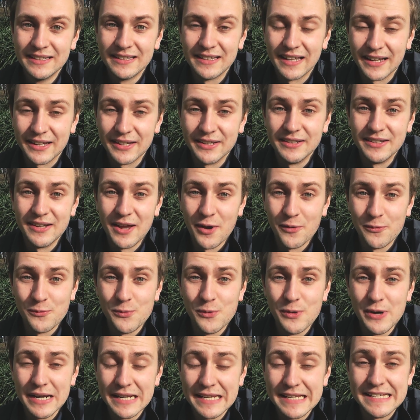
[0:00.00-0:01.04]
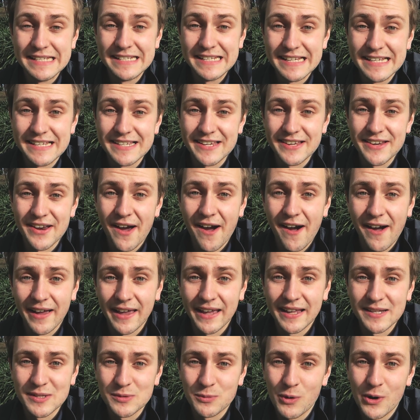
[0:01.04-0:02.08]
like a really decent
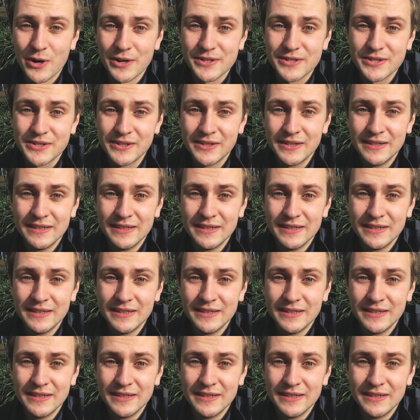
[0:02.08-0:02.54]
high-end watch.